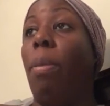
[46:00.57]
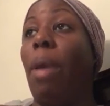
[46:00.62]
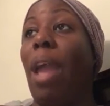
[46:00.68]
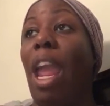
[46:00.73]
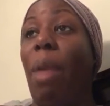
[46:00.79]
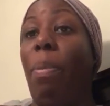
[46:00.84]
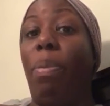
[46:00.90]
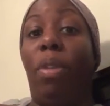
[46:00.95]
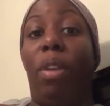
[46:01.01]

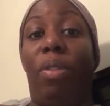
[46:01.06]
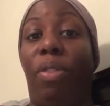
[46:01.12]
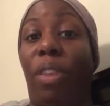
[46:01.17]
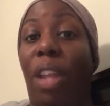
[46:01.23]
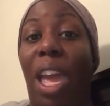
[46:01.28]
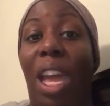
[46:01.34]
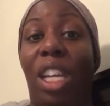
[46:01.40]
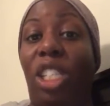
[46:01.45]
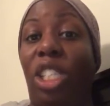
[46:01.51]
April of
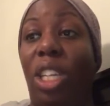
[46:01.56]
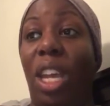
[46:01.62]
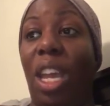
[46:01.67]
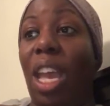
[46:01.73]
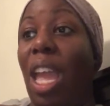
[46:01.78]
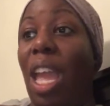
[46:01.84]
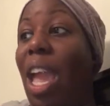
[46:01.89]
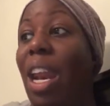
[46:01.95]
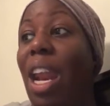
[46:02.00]
last
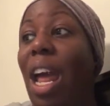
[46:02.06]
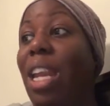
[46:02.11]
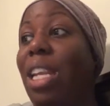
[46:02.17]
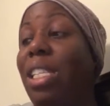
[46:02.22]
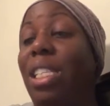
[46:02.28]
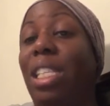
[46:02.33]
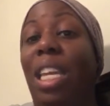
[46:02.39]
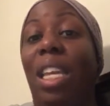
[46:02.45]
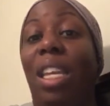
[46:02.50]
year, and I
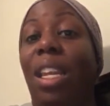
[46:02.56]
didn't see